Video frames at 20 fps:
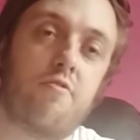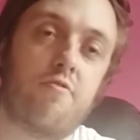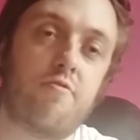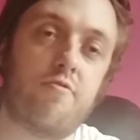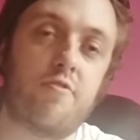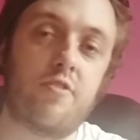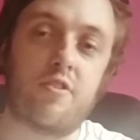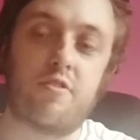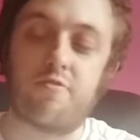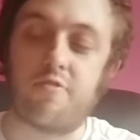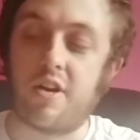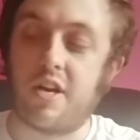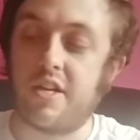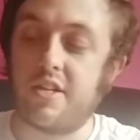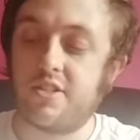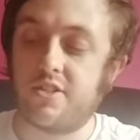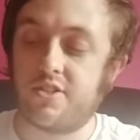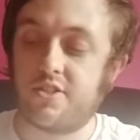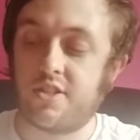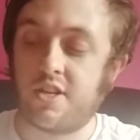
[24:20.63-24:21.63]

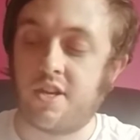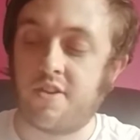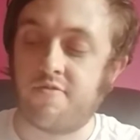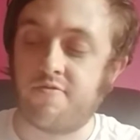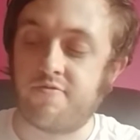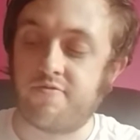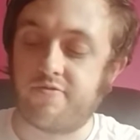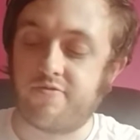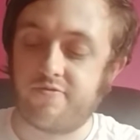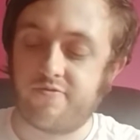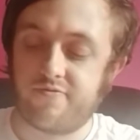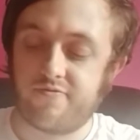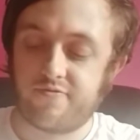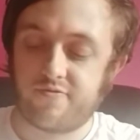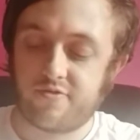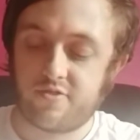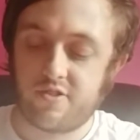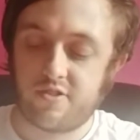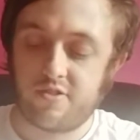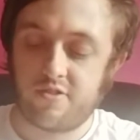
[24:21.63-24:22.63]
Regrets,
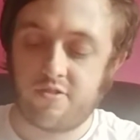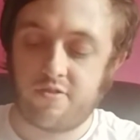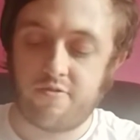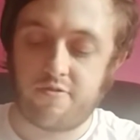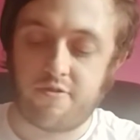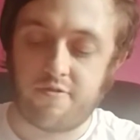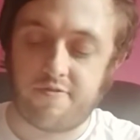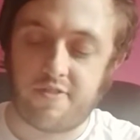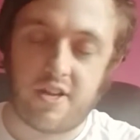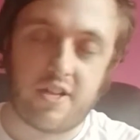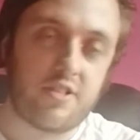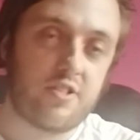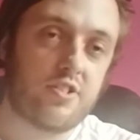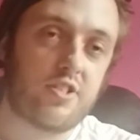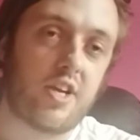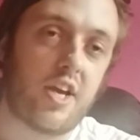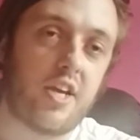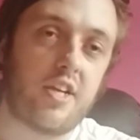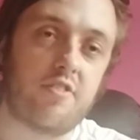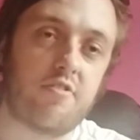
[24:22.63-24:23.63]
revenge,
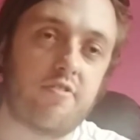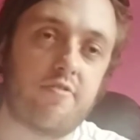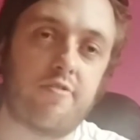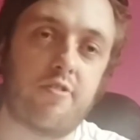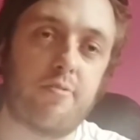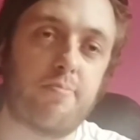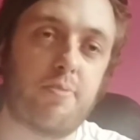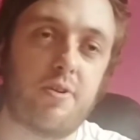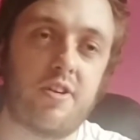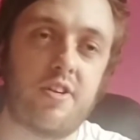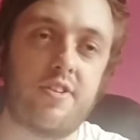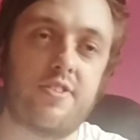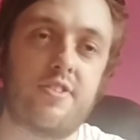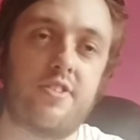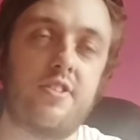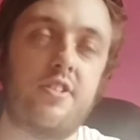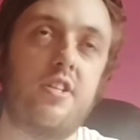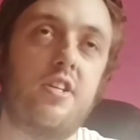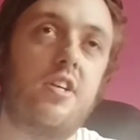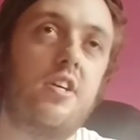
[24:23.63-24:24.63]
hatred for a
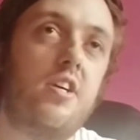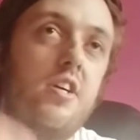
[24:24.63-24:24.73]
person.